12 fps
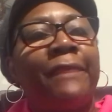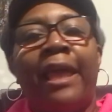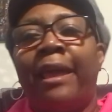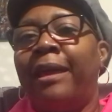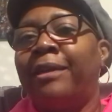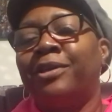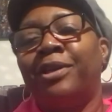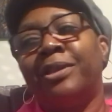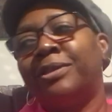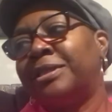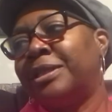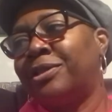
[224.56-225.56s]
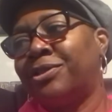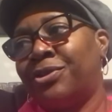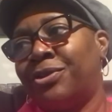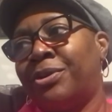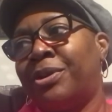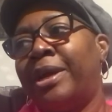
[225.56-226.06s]
and closing the
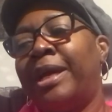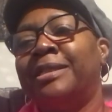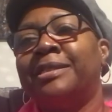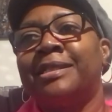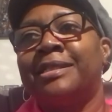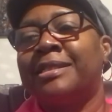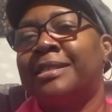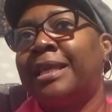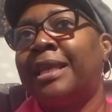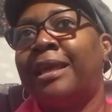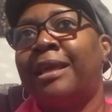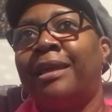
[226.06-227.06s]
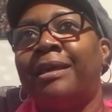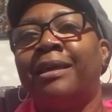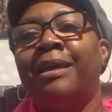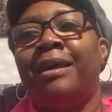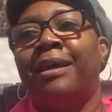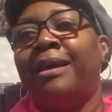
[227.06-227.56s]
door and just sitting
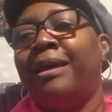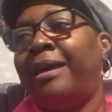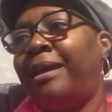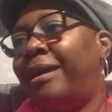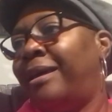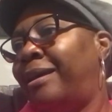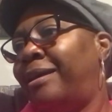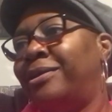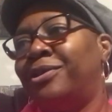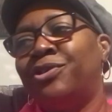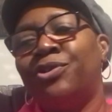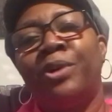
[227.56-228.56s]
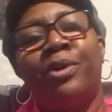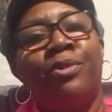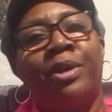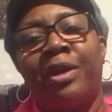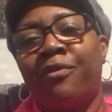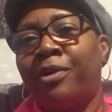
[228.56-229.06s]
and doing
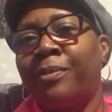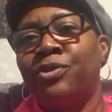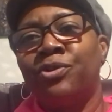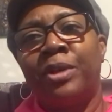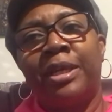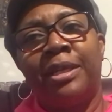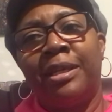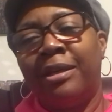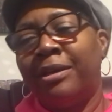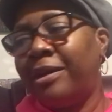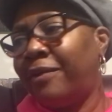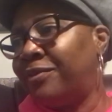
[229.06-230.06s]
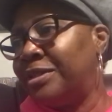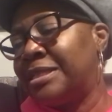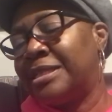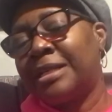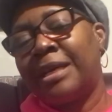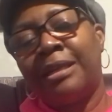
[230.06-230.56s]
whatever I'm doing in here, if it's
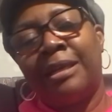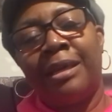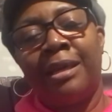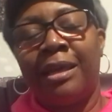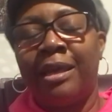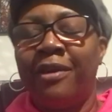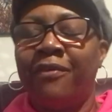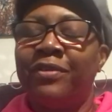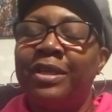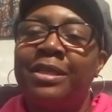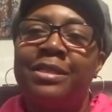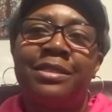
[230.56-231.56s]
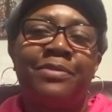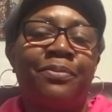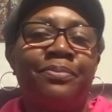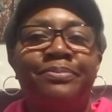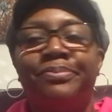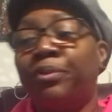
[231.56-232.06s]
studying, if it's
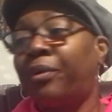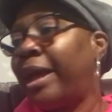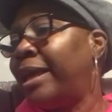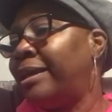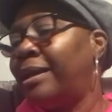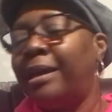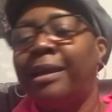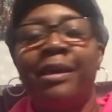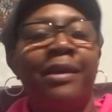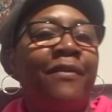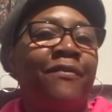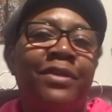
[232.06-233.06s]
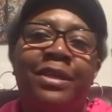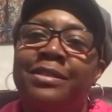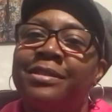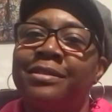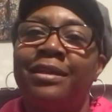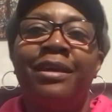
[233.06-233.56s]
praying, if
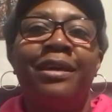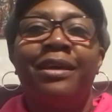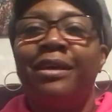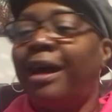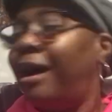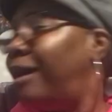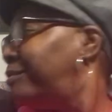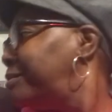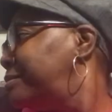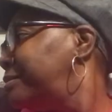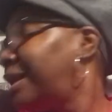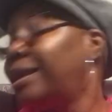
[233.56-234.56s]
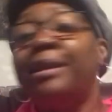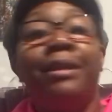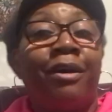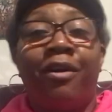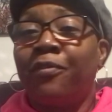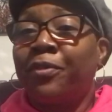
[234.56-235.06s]
it's um, cleaning
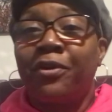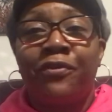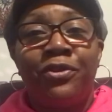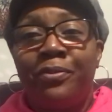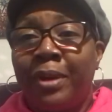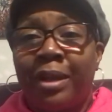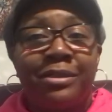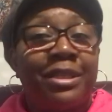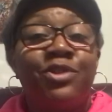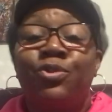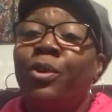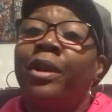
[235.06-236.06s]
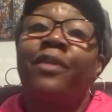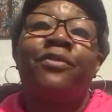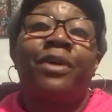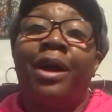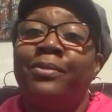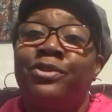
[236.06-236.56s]
off perfume bottle, it's
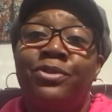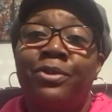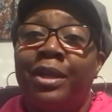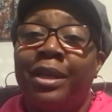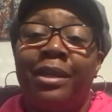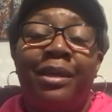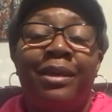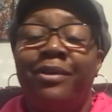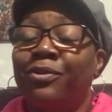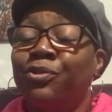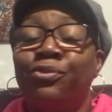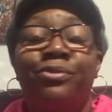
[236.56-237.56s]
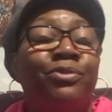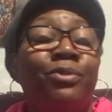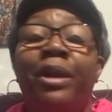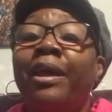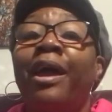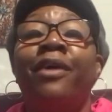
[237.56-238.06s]
whatever I'm doing,
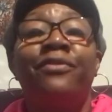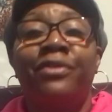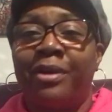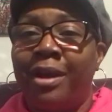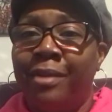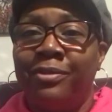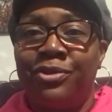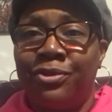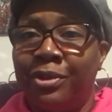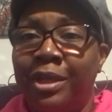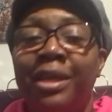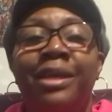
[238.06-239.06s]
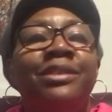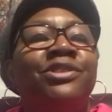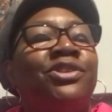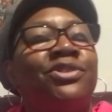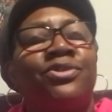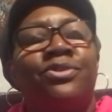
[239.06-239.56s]
whatever I'm doing,
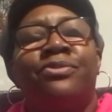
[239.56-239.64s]
just to